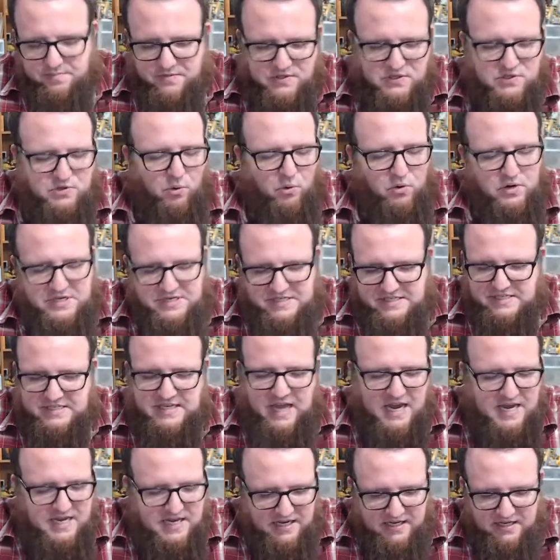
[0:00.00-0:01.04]
the story
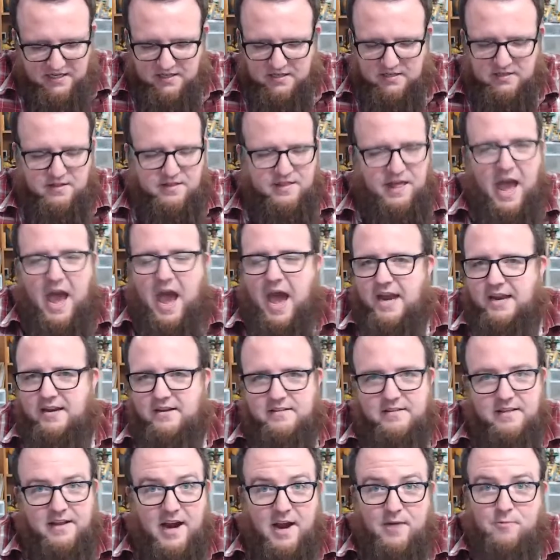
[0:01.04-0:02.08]
saying that
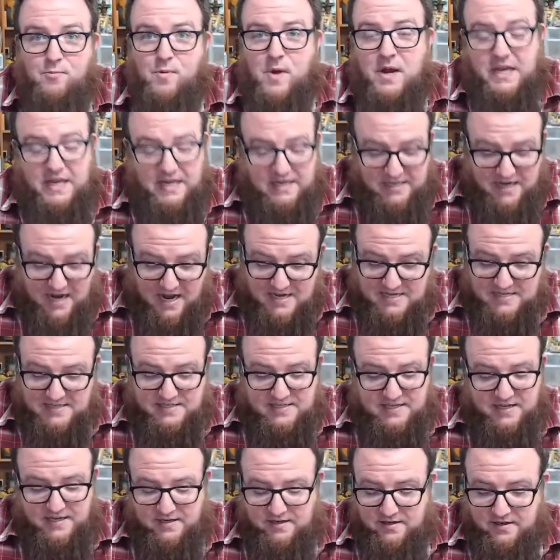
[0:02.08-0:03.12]
I recognize
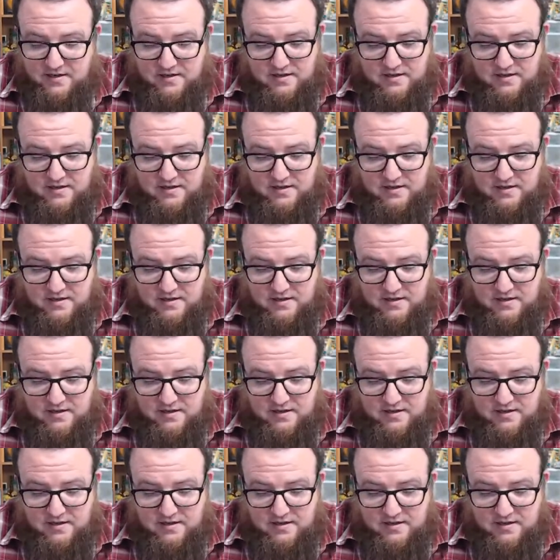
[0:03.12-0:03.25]
that